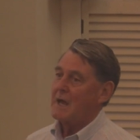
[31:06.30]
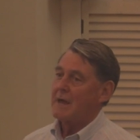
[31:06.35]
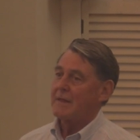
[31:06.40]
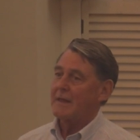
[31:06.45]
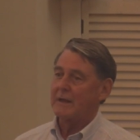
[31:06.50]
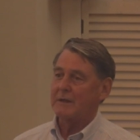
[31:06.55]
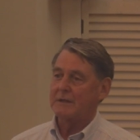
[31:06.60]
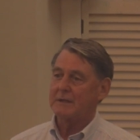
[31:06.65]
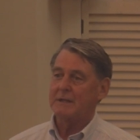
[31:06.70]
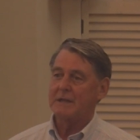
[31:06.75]

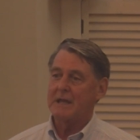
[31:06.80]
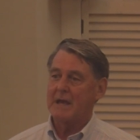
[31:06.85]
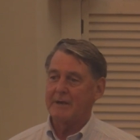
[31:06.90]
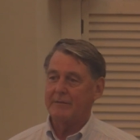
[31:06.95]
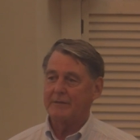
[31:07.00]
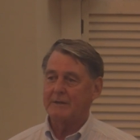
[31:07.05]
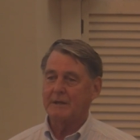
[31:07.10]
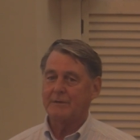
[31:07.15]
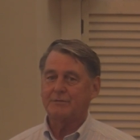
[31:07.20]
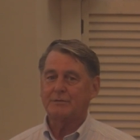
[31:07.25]
they didn't
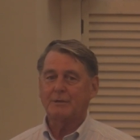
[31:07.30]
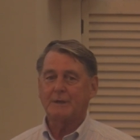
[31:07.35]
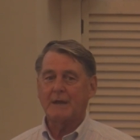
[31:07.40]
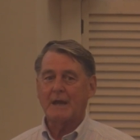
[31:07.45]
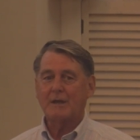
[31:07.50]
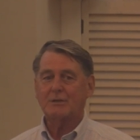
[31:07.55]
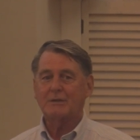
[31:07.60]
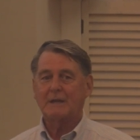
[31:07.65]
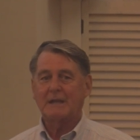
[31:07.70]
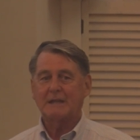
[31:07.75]
have enough. So
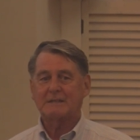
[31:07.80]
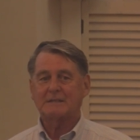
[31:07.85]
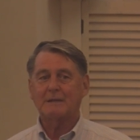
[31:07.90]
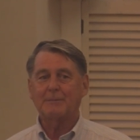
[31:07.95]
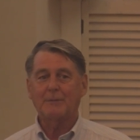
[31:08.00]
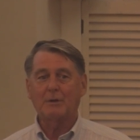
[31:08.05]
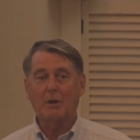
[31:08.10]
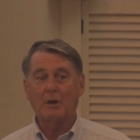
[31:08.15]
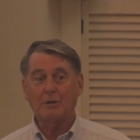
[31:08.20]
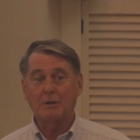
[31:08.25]
they actually had
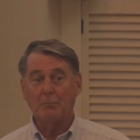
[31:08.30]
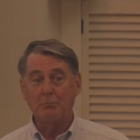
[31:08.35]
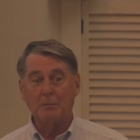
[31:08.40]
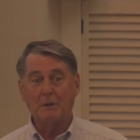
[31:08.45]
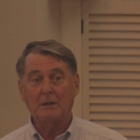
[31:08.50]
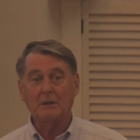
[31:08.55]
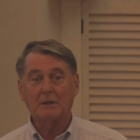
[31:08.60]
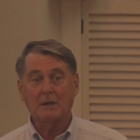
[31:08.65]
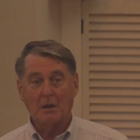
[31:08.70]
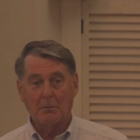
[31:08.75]
something called a
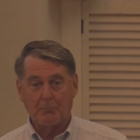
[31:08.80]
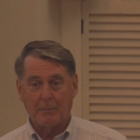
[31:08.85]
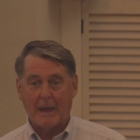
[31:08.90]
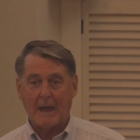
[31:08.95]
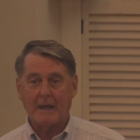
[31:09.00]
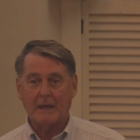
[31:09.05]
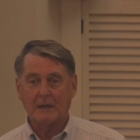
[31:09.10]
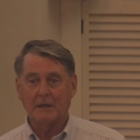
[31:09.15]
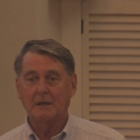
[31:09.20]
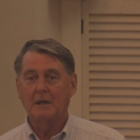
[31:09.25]
milk
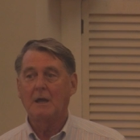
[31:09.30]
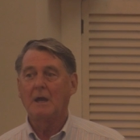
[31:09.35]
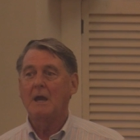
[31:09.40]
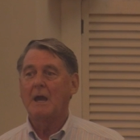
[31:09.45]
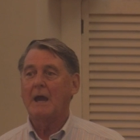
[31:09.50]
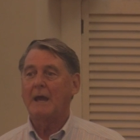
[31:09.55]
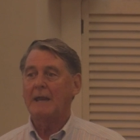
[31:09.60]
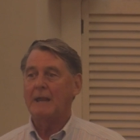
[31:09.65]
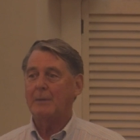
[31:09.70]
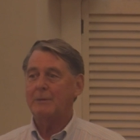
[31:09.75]
bank.
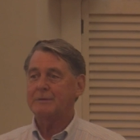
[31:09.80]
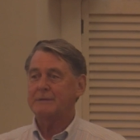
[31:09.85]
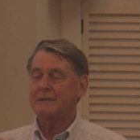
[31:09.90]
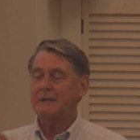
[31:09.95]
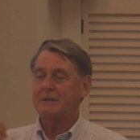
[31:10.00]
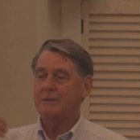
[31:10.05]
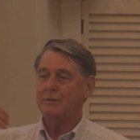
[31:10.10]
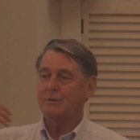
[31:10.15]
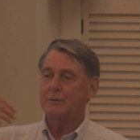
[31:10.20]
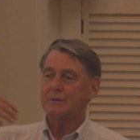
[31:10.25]
And they would
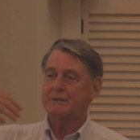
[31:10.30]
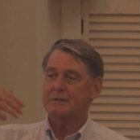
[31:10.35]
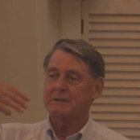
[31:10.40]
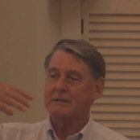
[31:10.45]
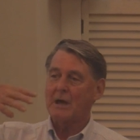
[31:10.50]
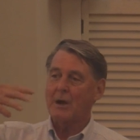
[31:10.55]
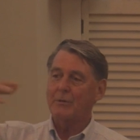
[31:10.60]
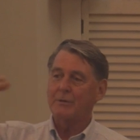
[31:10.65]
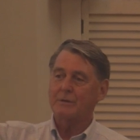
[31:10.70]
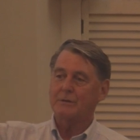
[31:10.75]
send
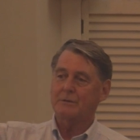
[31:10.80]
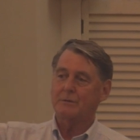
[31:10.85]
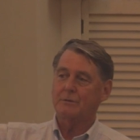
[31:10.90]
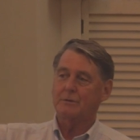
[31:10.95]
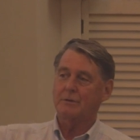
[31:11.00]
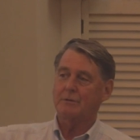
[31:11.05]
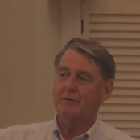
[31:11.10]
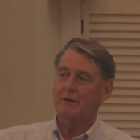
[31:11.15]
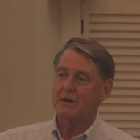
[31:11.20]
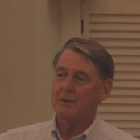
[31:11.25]
nurses out
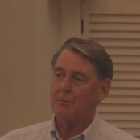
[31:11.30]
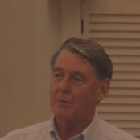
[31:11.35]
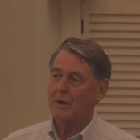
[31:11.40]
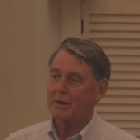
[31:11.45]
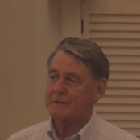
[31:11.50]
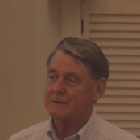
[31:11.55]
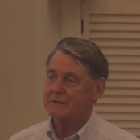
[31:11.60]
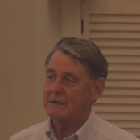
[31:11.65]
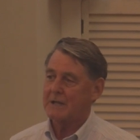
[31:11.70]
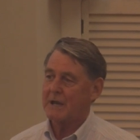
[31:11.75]
into the greater
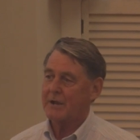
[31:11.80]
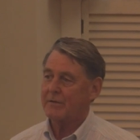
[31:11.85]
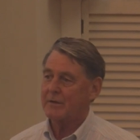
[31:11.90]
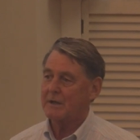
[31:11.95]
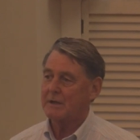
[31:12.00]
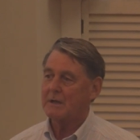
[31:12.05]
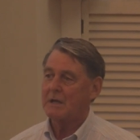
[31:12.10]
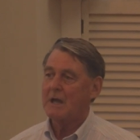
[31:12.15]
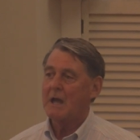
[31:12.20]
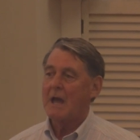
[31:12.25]
Boston
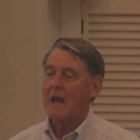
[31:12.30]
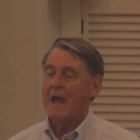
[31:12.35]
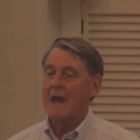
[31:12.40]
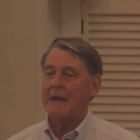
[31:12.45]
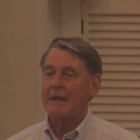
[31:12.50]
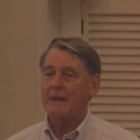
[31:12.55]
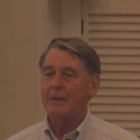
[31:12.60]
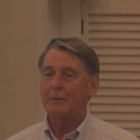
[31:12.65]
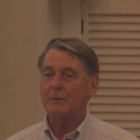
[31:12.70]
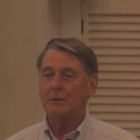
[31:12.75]
area,
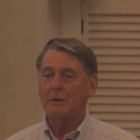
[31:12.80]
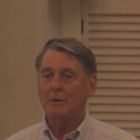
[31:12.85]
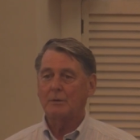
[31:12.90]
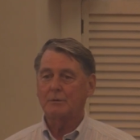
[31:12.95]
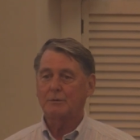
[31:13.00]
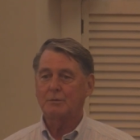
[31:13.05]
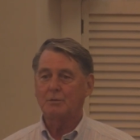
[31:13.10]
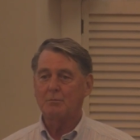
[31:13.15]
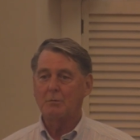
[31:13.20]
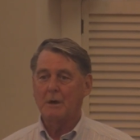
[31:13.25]
and they would
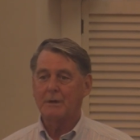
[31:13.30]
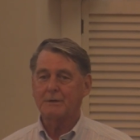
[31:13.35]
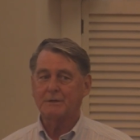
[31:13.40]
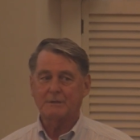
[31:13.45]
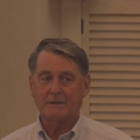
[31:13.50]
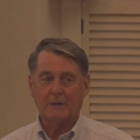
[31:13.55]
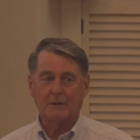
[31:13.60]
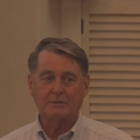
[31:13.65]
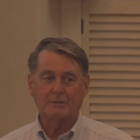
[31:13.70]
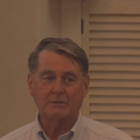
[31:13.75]
go to
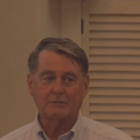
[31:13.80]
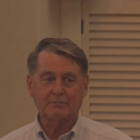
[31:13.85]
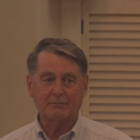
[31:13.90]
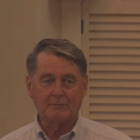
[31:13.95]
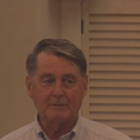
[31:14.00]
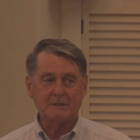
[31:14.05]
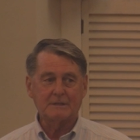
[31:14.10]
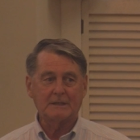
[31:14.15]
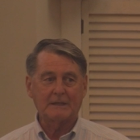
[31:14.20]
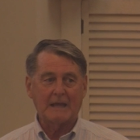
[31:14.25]
mothers that had just
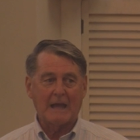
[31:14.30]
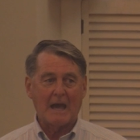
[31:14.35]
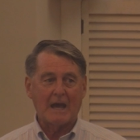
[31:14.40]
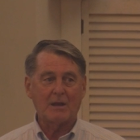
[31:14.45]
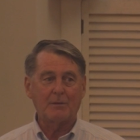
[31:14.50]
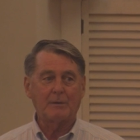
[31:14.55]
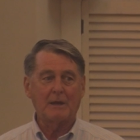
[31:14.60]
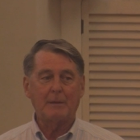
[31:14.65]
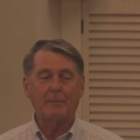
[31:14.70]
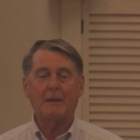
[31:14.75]
recently
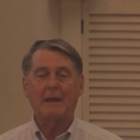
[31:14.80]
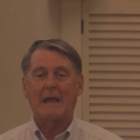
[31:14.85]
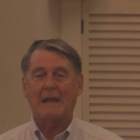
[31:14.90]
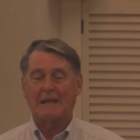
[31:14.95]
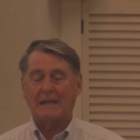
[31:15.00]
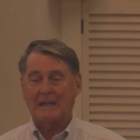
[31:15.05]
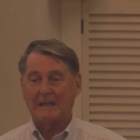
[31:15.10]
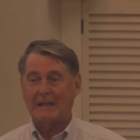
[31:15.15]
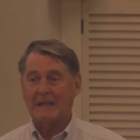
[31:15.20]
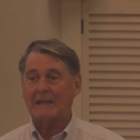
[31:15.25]
had a baby
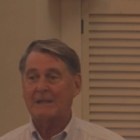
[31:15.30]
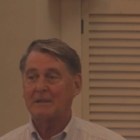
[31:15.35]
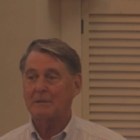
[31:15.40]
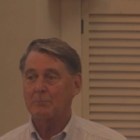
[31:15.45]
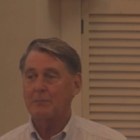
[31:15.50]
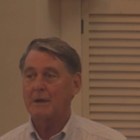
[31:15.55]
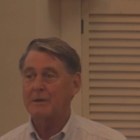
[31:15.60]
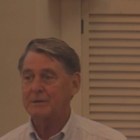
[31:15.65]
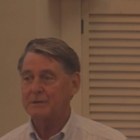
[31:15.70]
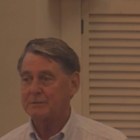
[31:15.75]
and
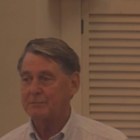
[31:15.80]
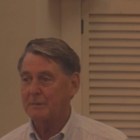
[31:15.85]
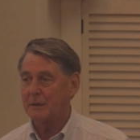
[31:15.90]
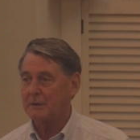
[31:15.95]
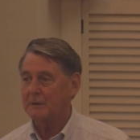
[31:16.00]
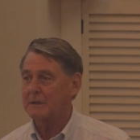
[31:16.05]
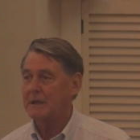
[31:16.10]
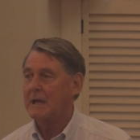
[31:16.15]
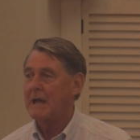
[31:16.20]
collect mother's milk